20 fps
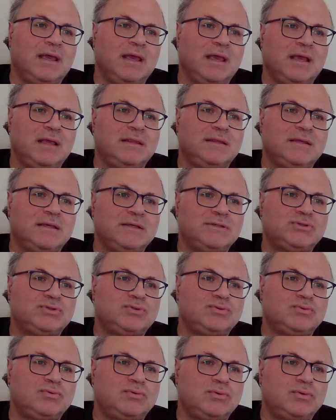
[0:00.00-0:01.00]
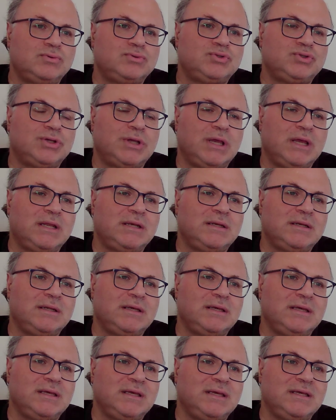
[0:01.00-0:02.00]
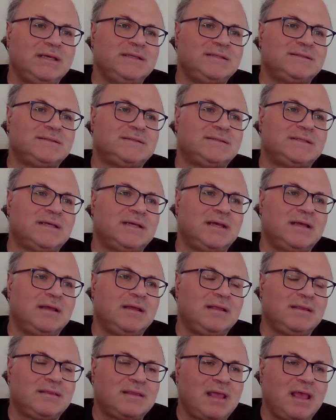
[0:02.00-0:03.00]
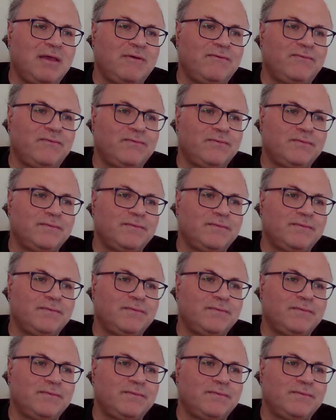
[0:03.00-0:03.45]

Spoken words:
and his solution is death.